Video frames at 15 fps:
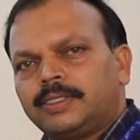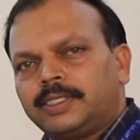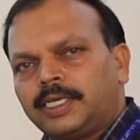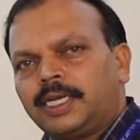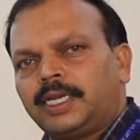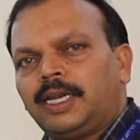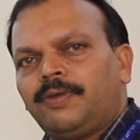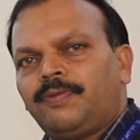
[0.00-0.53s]

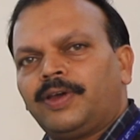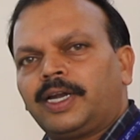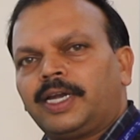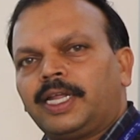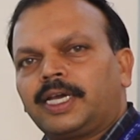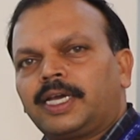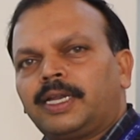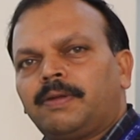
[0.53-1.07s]
generally we have
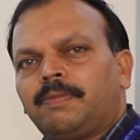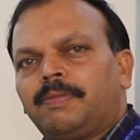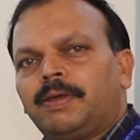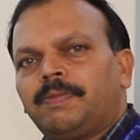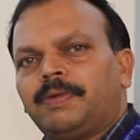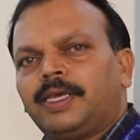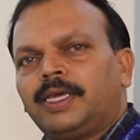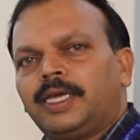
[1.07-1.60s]
taken
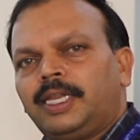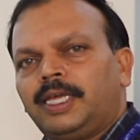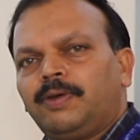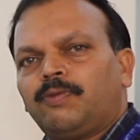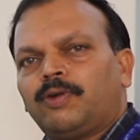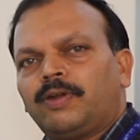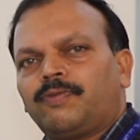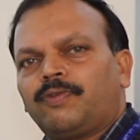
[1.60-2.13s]
maybe
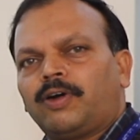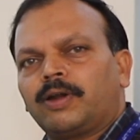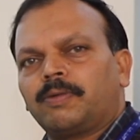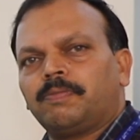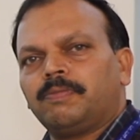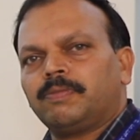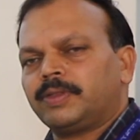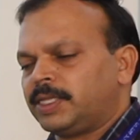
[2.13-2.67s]
any one form,